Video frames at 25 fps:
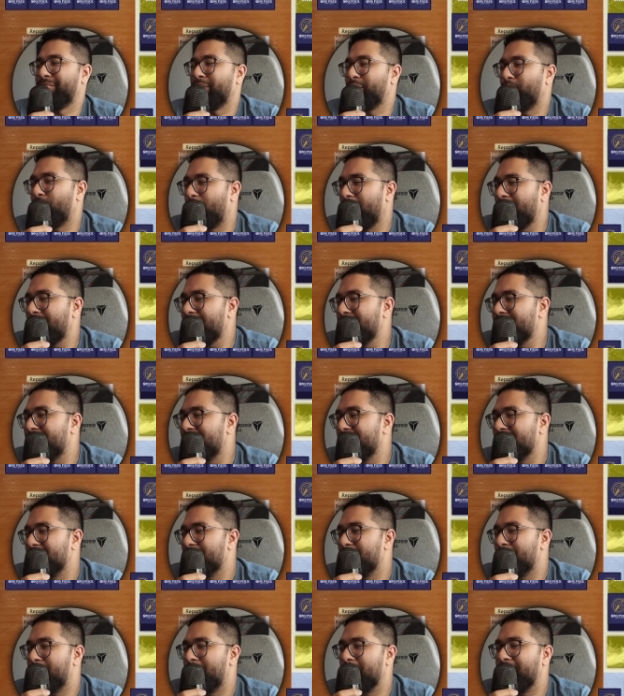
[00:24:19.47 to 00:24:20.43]
What is
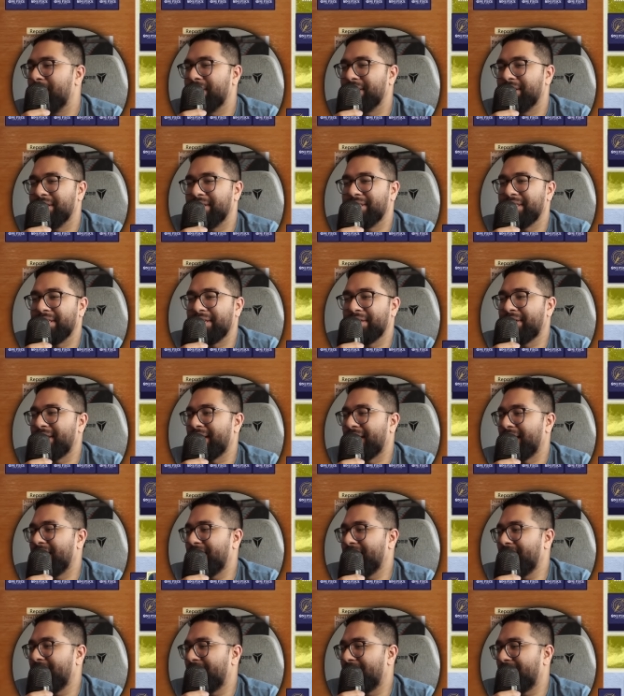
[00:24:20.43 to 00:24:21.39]
this build?
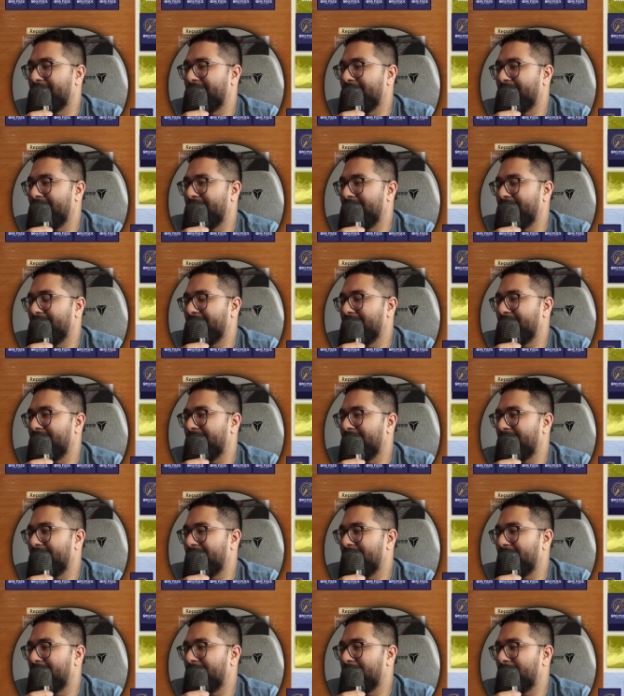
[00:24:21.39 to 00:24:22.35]
Okay, all right.
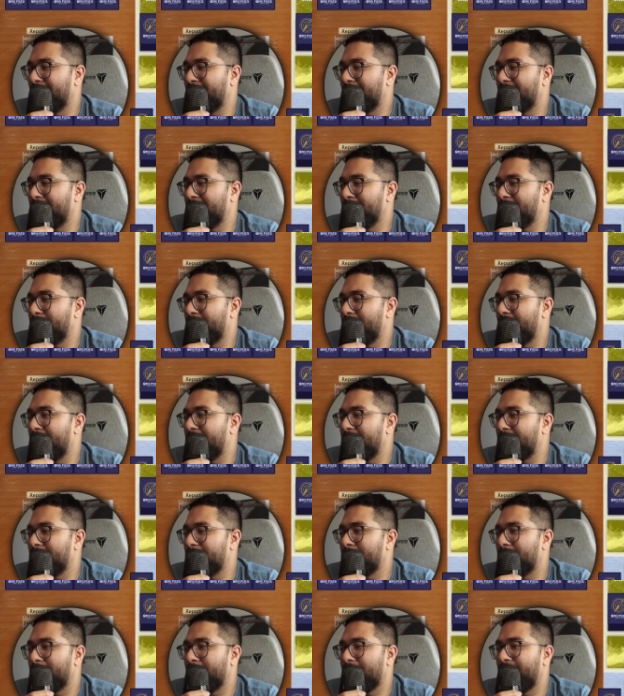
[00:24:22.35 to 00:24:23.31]
Uh,
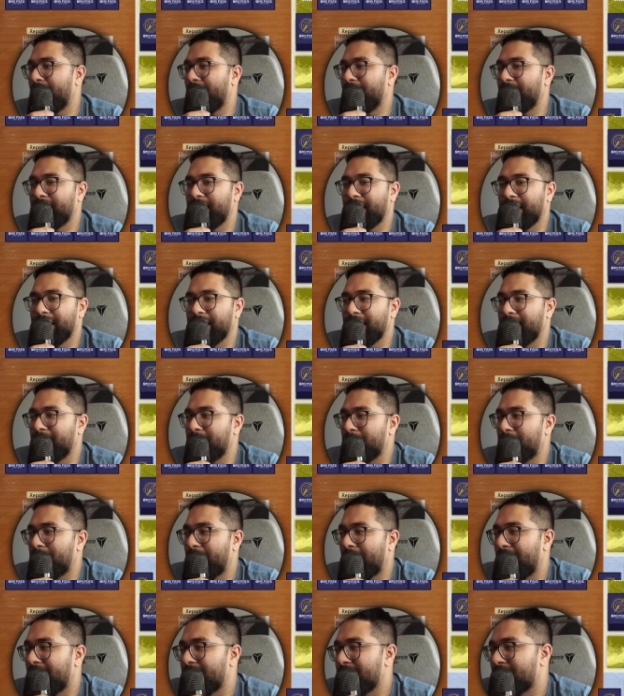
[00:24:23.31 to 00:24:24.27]
bang, bang, and then
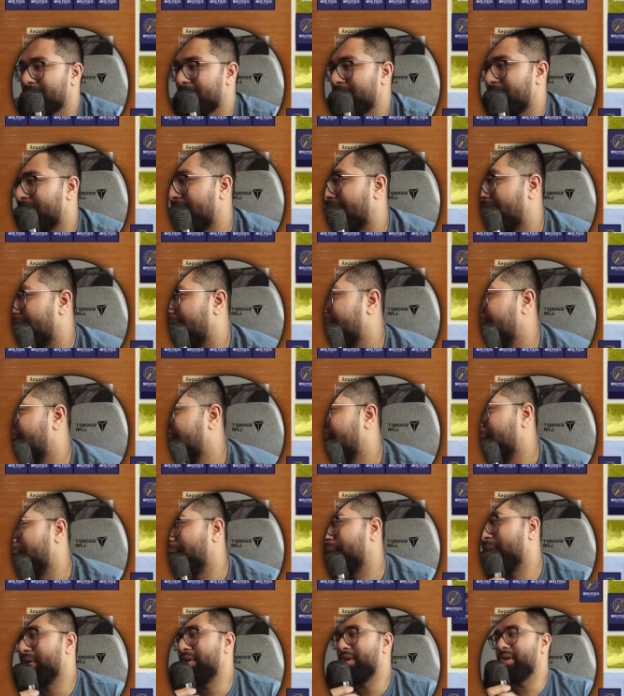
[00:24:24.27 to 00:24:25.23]
pass from there.
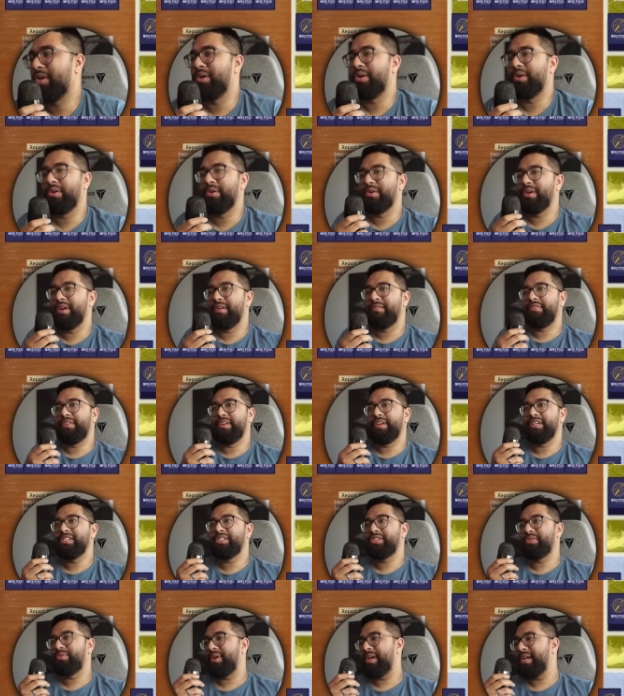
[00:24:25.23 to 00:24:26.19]
We'll go, if they
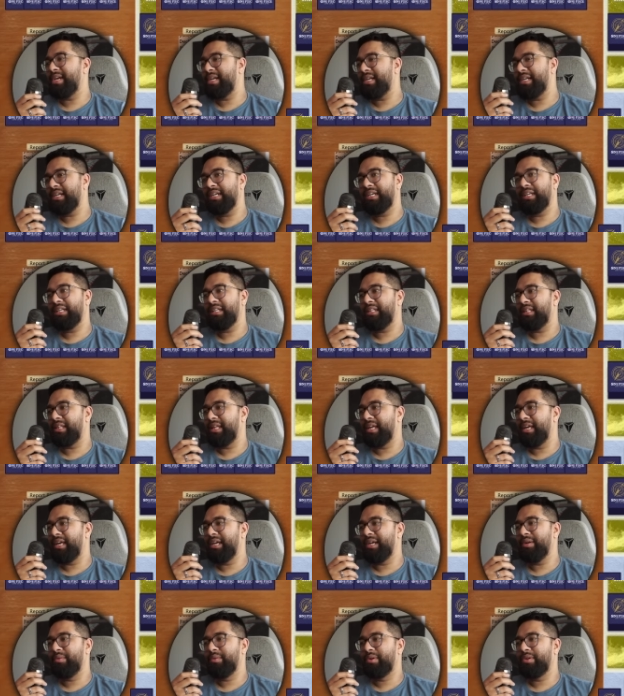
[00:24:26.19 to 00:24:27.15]
swing
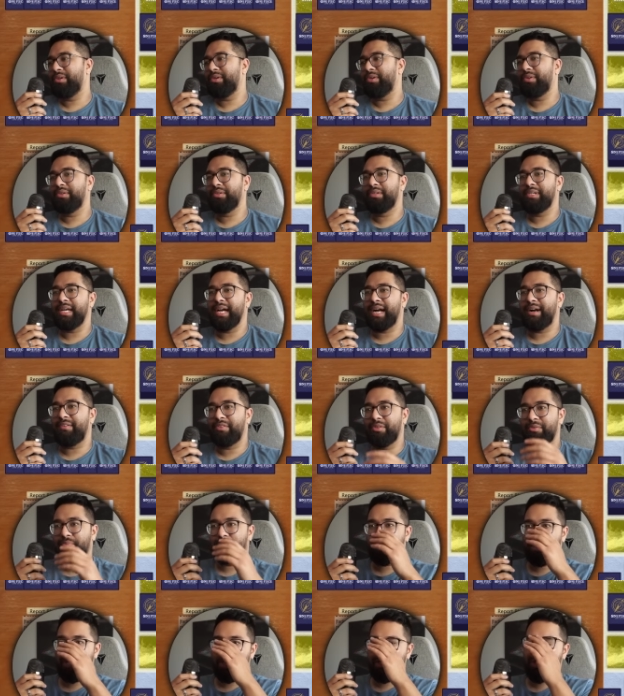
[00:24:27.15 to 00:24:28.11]
thing, we'll go gavel
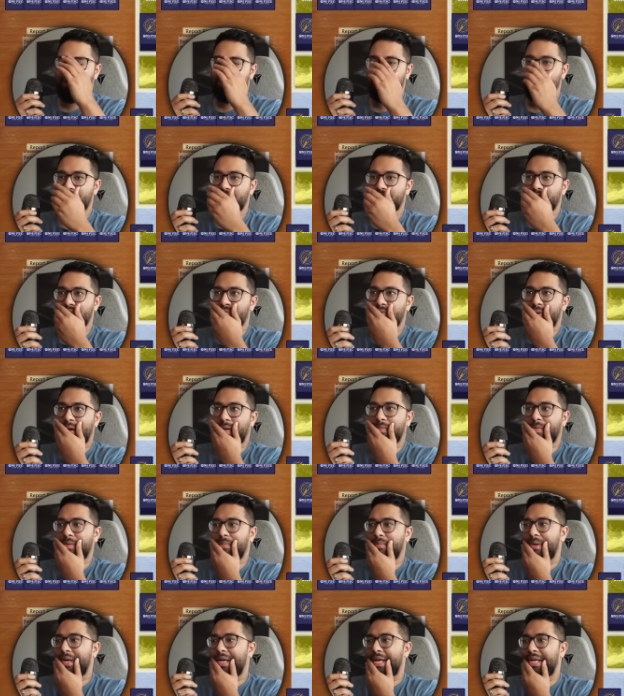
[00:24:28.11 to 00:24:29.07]
pitch
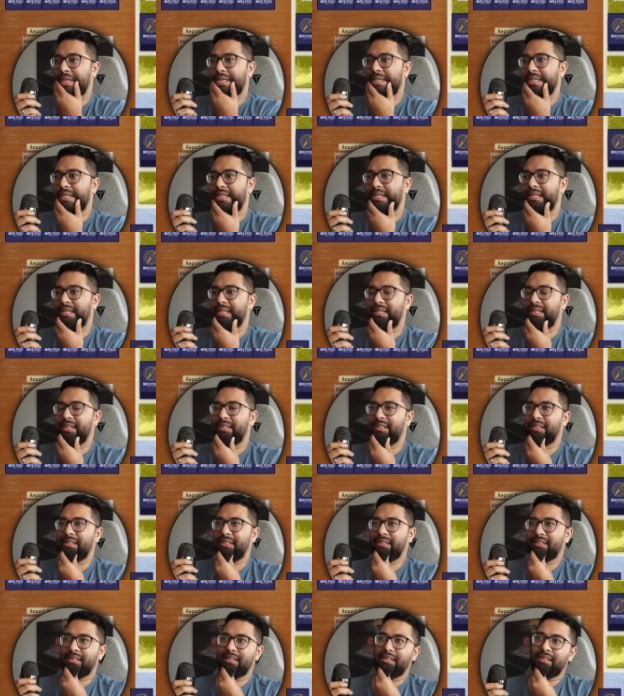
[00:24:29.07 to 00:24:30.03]
rubber band.
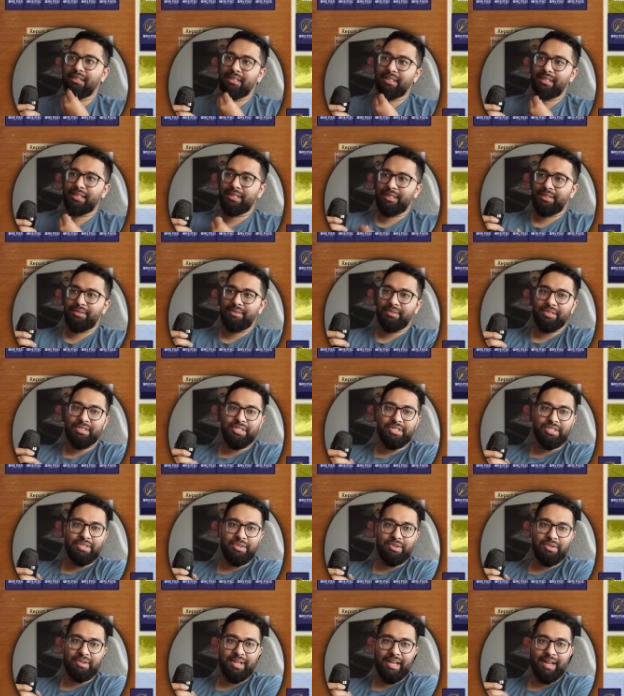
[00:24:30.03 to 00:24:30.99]
We'll
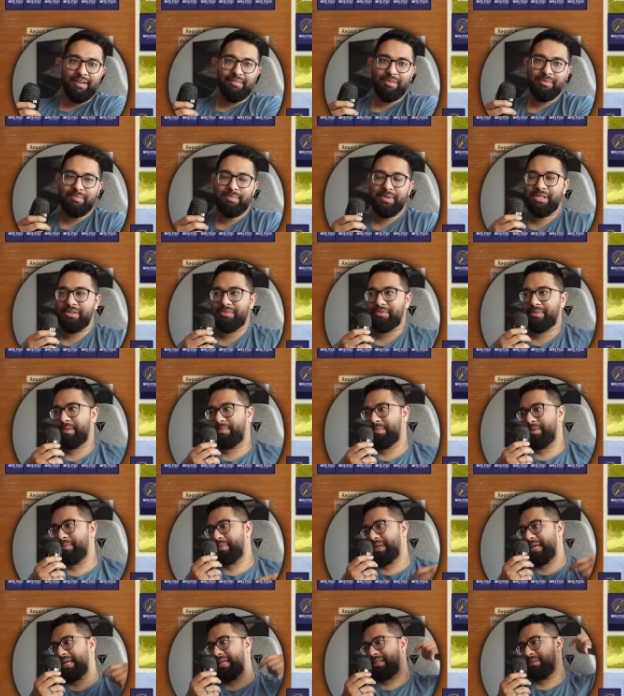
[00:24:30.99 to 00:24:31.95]
just go gavel pitch rubber
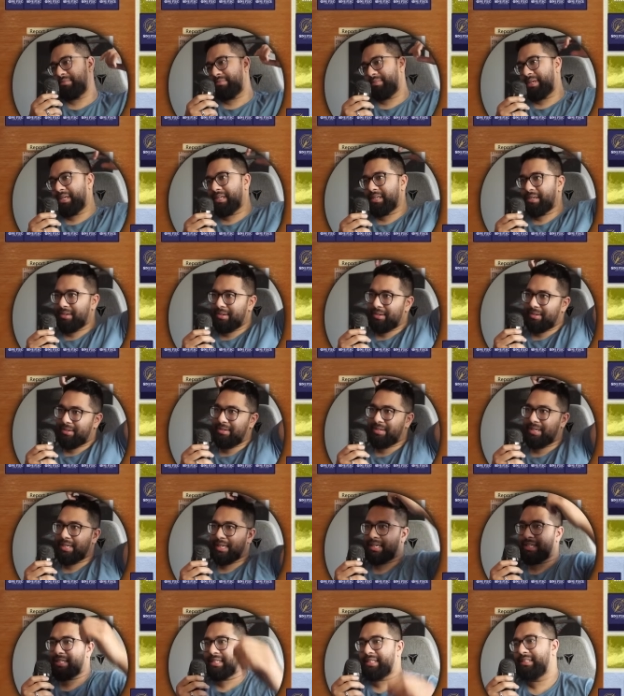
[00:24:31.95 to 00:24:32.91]
band, but
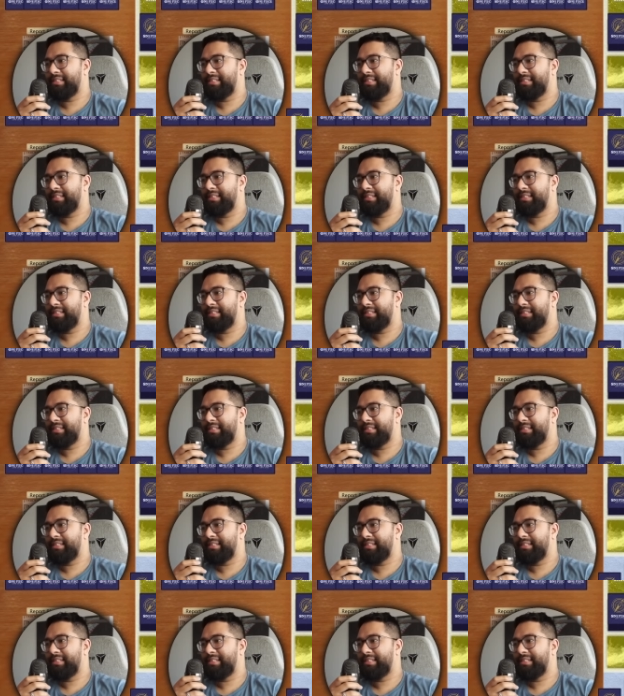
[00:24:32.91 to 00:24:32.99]
okay.